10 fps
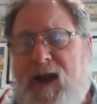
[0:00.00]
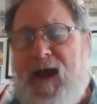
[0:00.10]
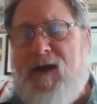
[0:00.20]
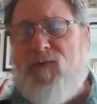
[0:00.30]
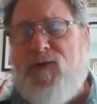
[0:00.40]
on
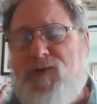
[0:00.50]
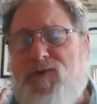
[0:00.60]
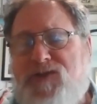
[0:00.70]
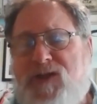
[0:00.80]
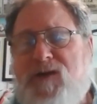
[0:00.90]
how to
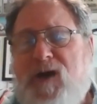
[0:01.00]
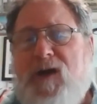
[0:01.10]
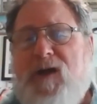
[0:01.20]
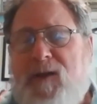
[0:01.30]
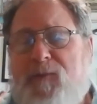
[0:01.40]
reduce the
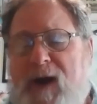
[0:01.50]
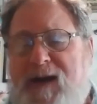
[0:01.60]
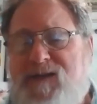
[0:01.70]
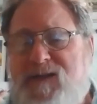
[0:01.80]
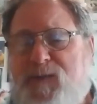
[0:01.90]

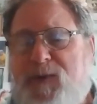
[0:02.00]
price of